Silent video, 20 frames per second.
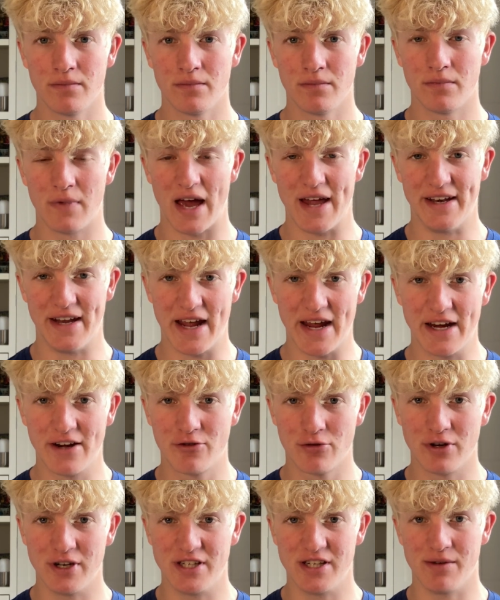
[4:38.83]
And
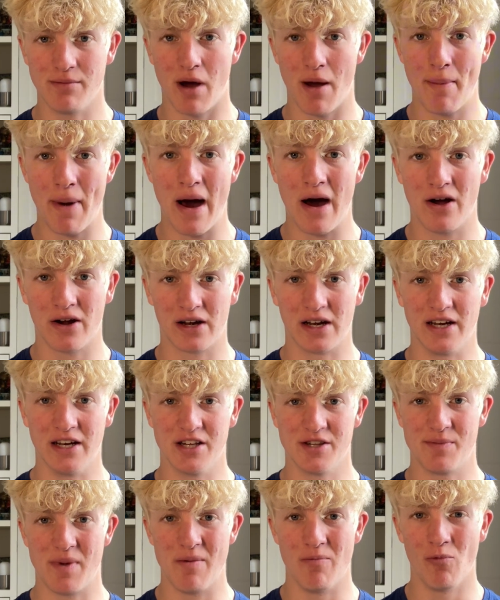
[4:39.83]
increasing my power clean
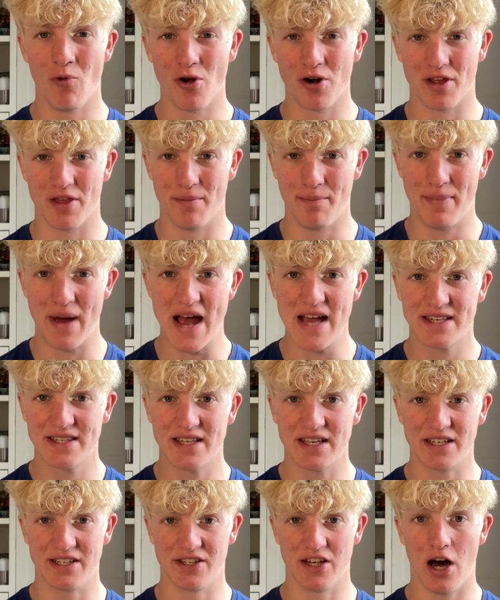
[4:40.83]
has been one of the best
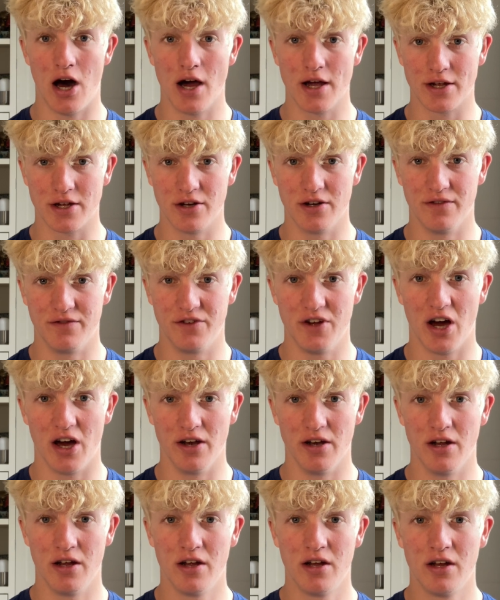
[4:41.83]
things that I could have
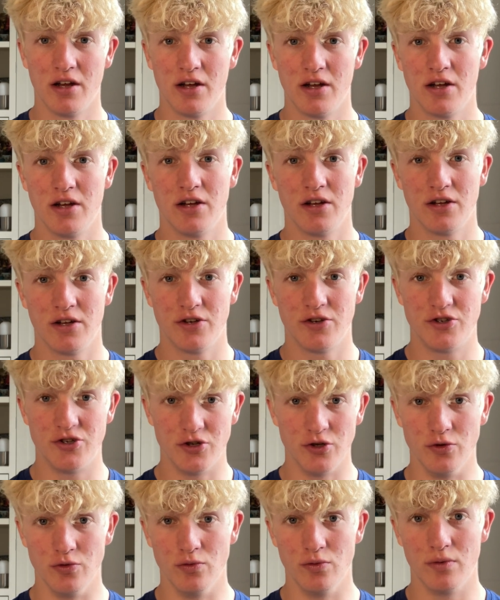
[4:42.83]
done
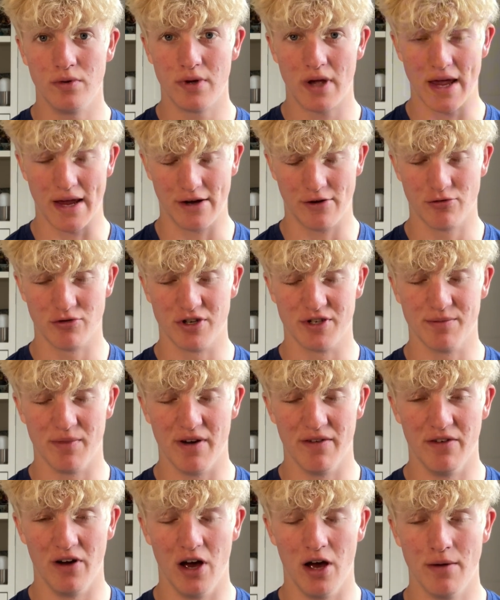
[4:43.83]
to increase my
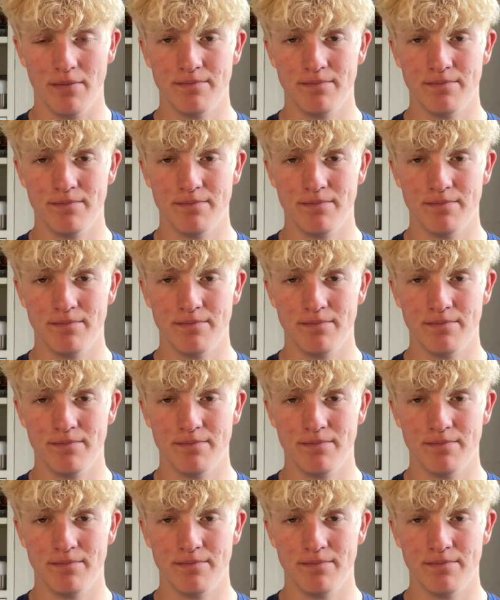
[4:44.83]
vert.